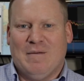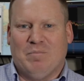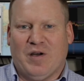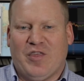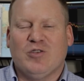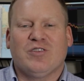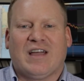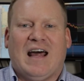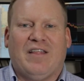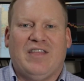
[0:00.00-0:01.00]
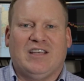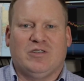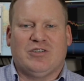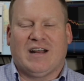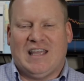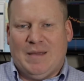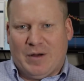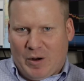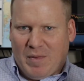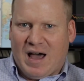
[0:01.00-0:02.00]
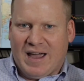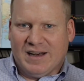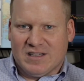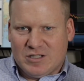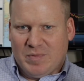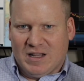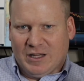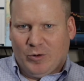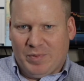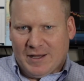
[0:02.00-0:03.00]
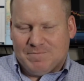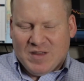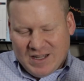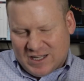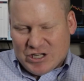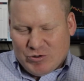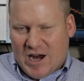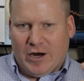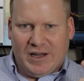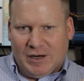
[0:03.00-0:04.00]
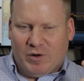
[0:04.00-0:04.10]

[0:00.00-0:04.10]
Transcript: But those are the kind of things we try to keep in our mind, is to be a little bit contrarian.